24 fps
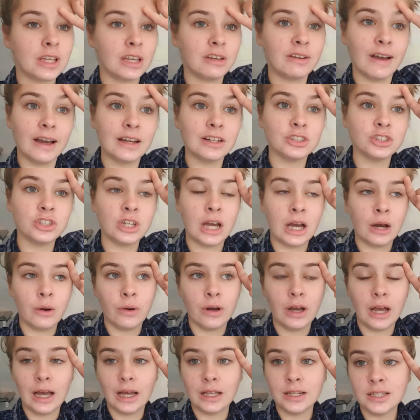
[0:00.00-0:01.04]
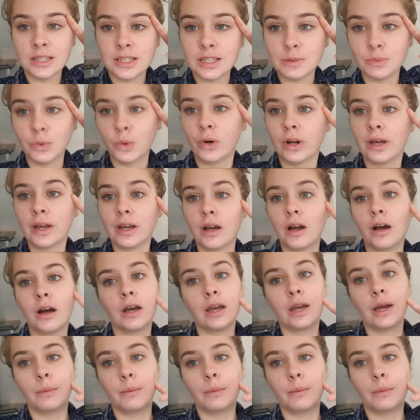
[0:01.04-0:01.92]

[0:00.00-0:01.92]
I've had a shower, and this morning I